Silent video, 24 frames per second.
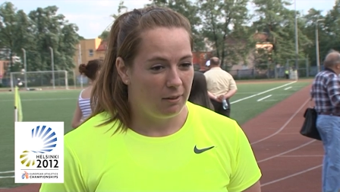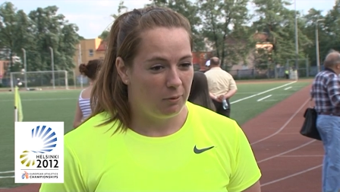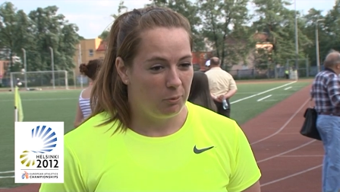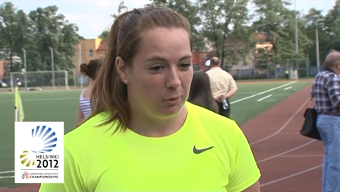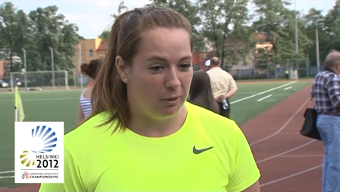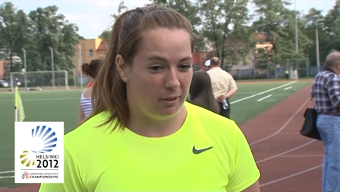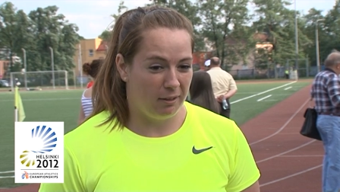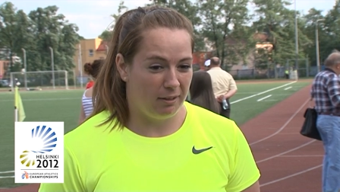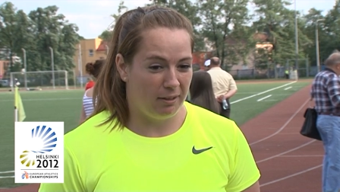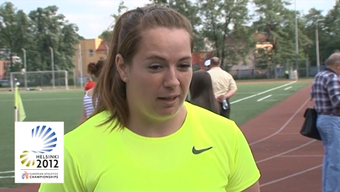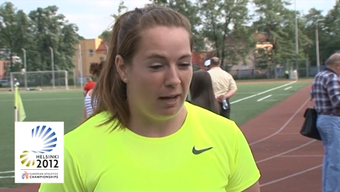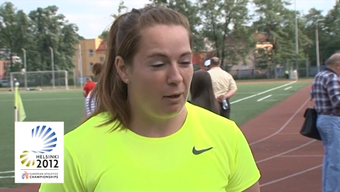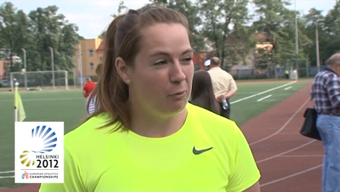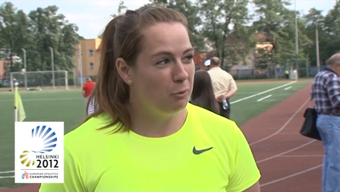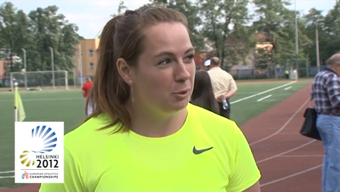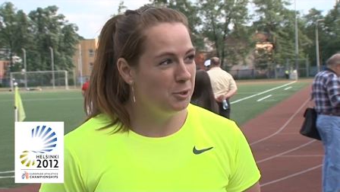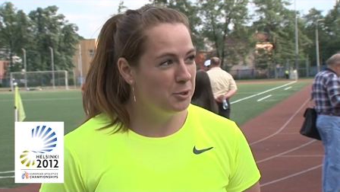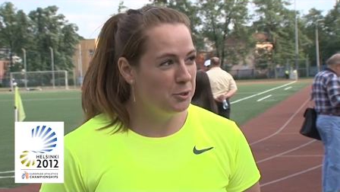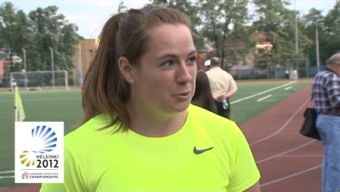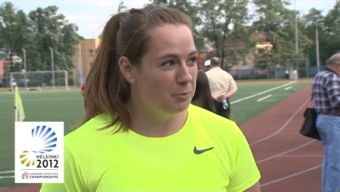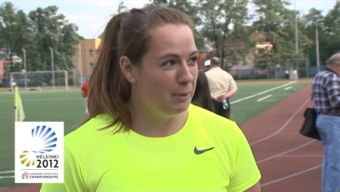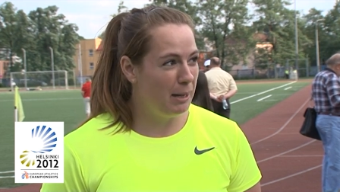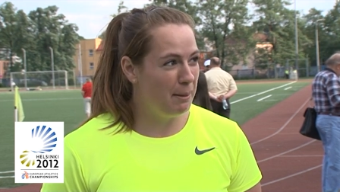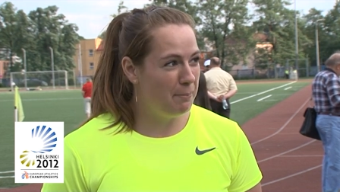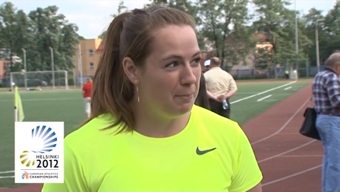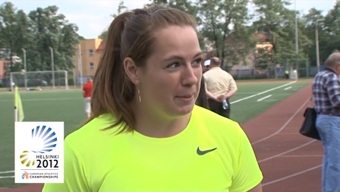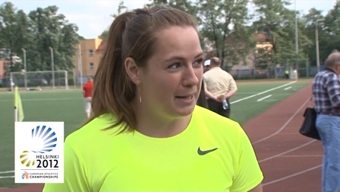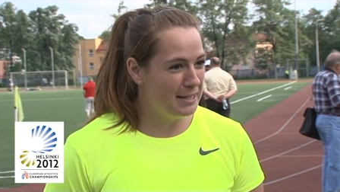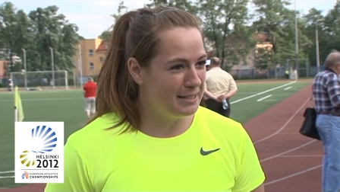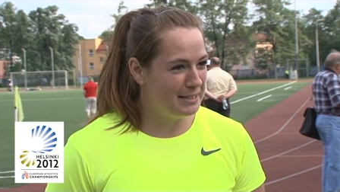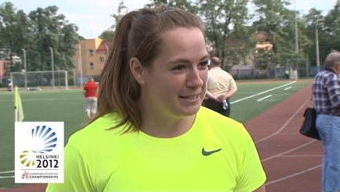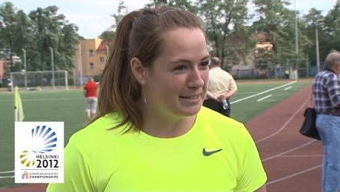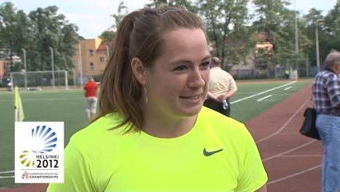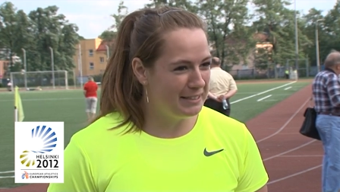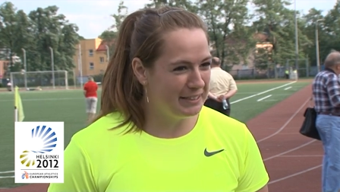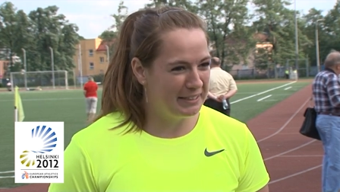Well, I will do my
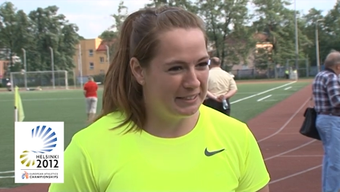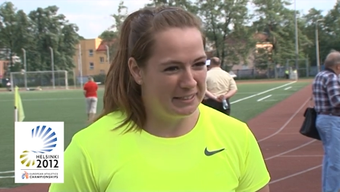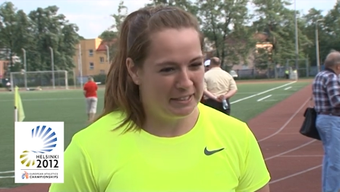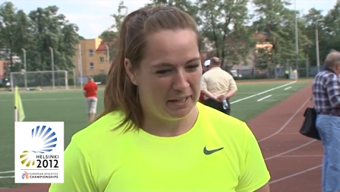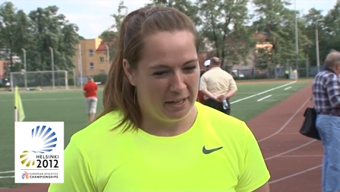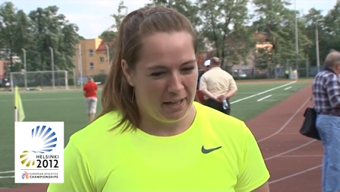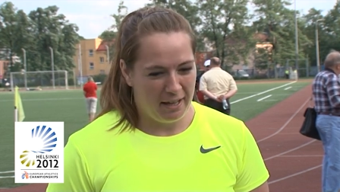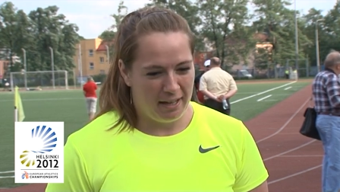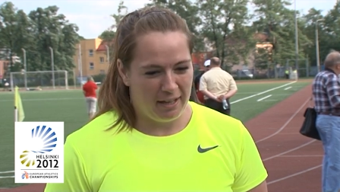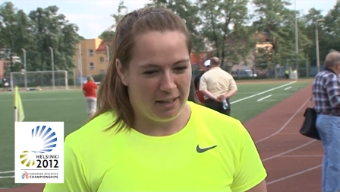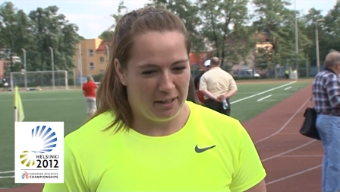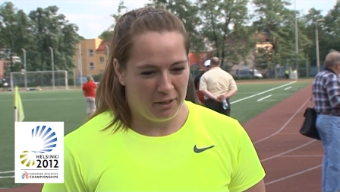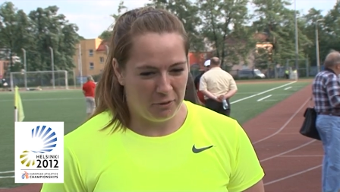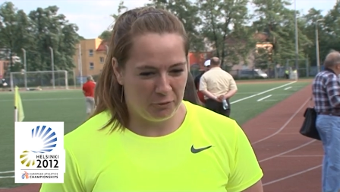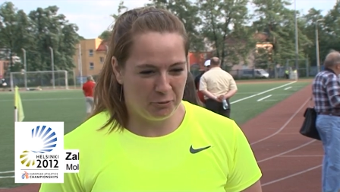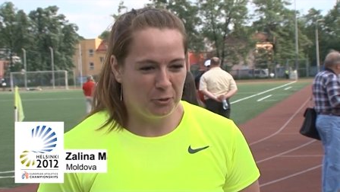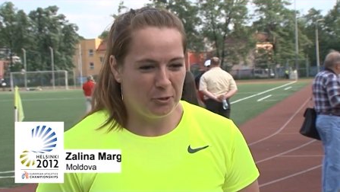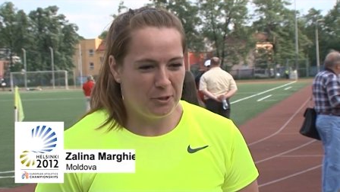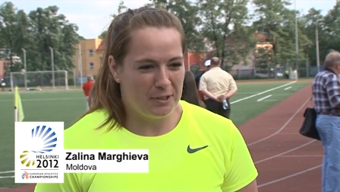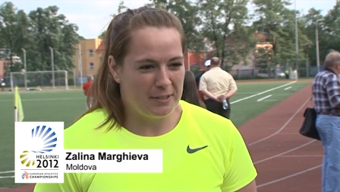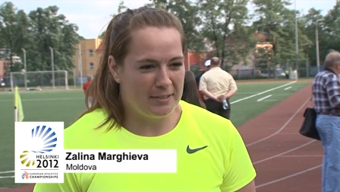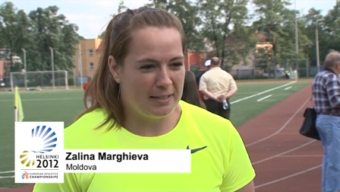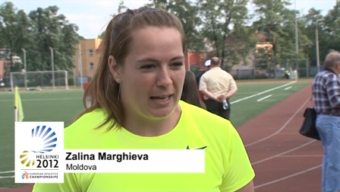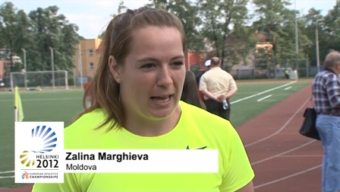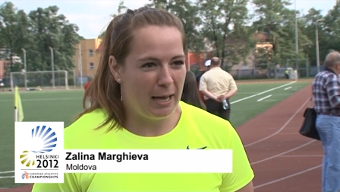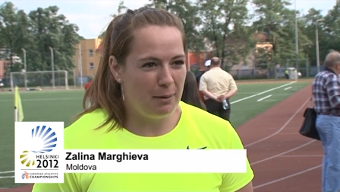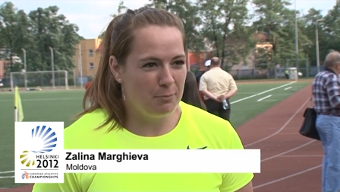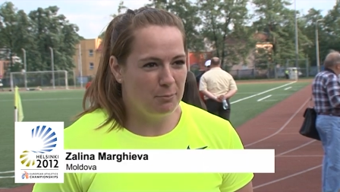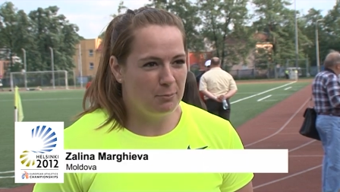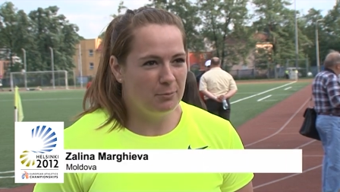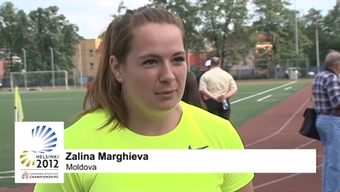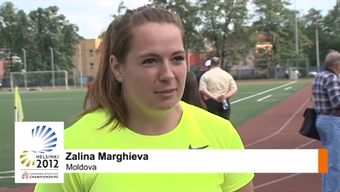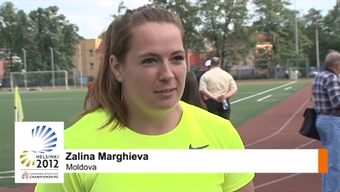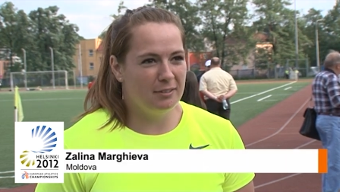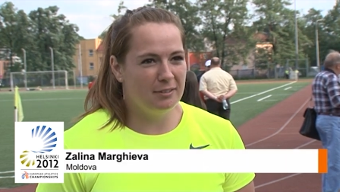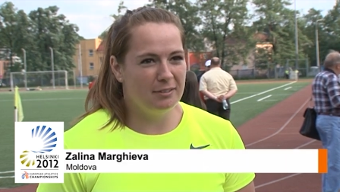best. Of course, I
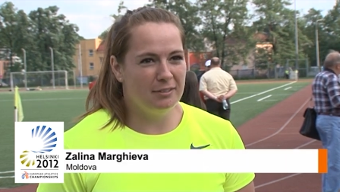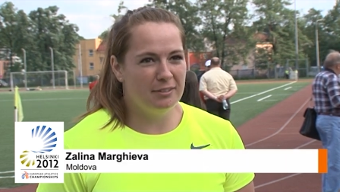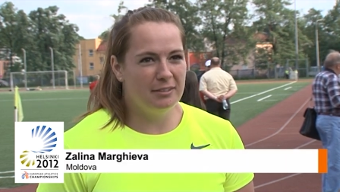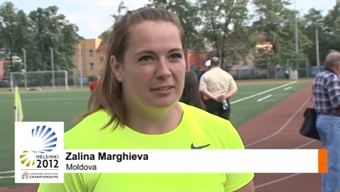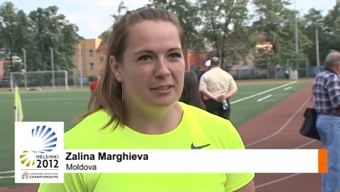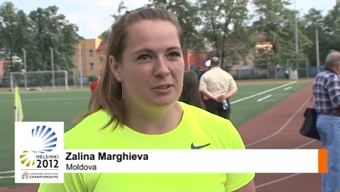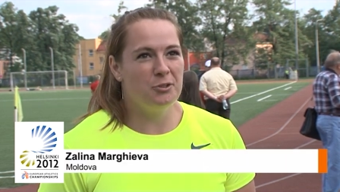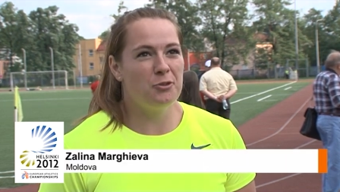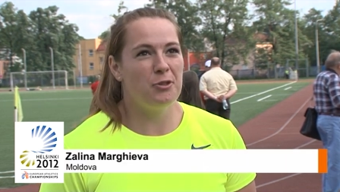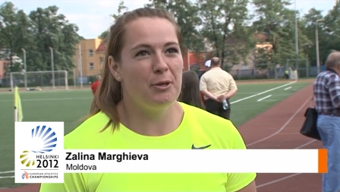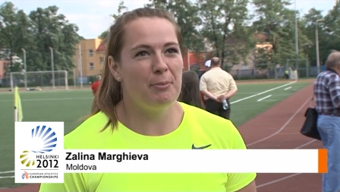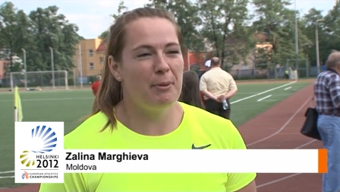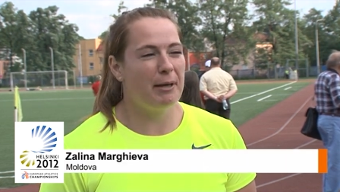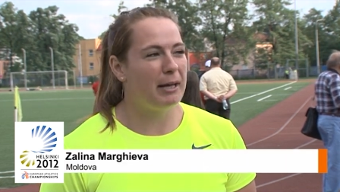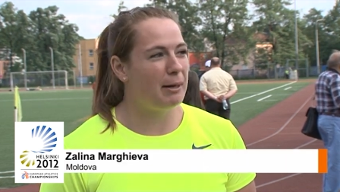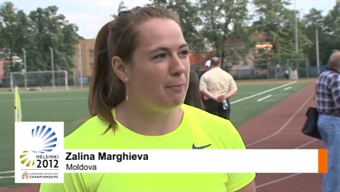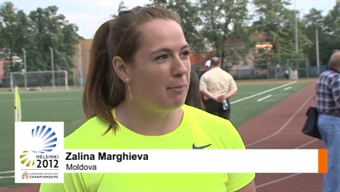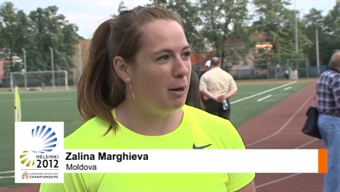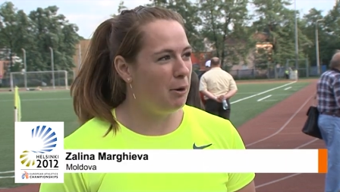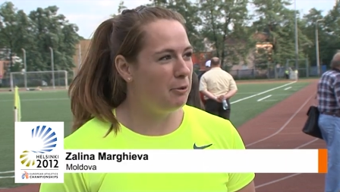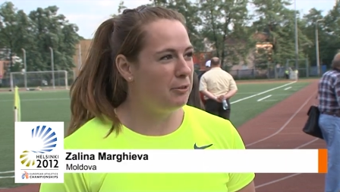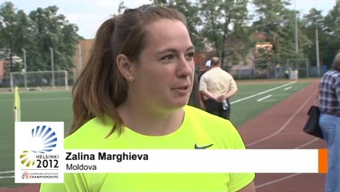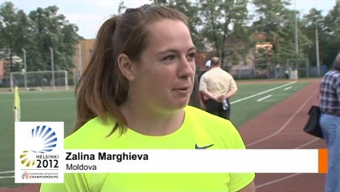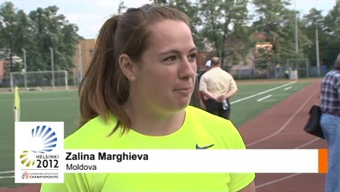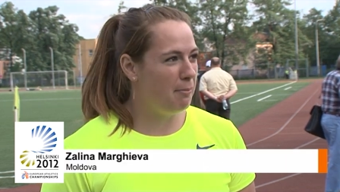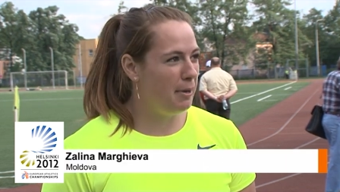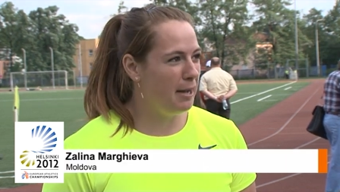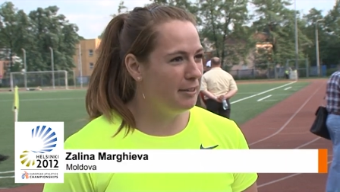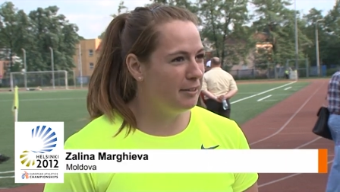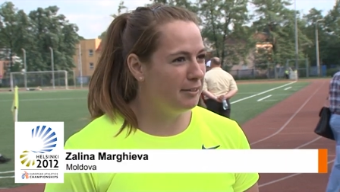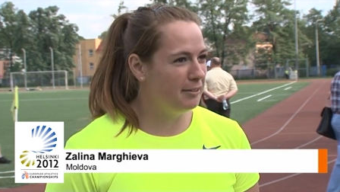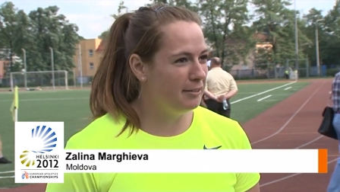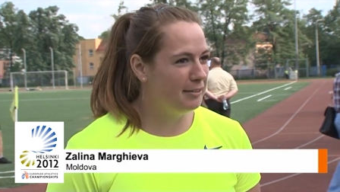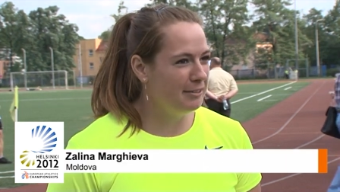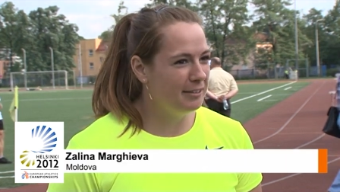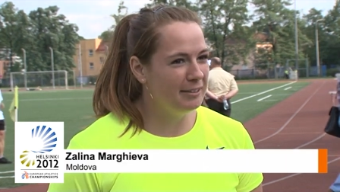am uh, dreaming about a
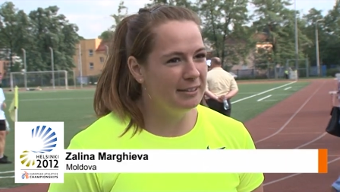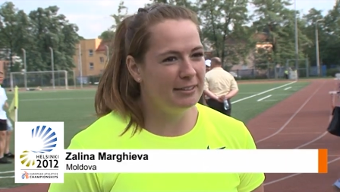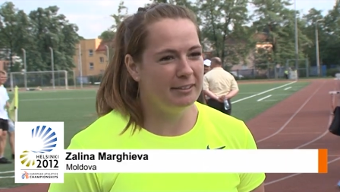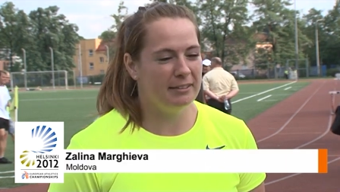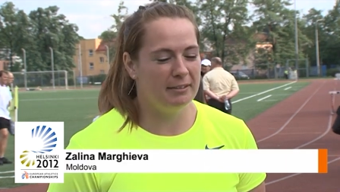medal,